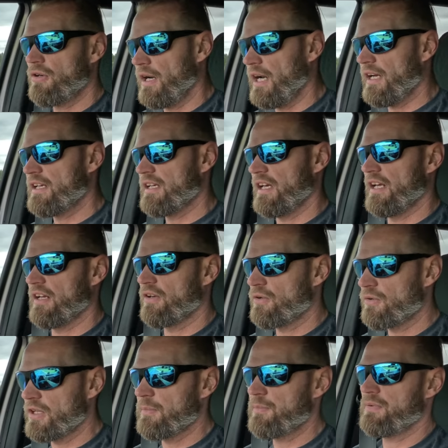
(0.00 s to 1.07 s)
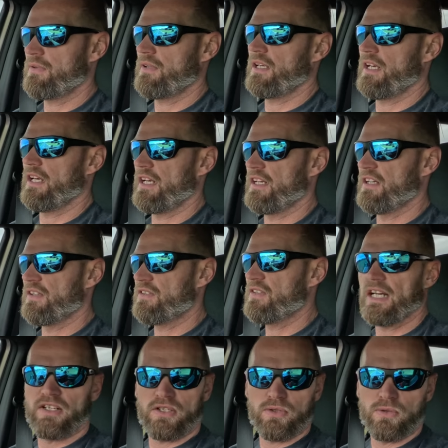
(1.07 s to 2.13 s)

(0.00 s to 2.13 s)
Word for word: track and grip and take the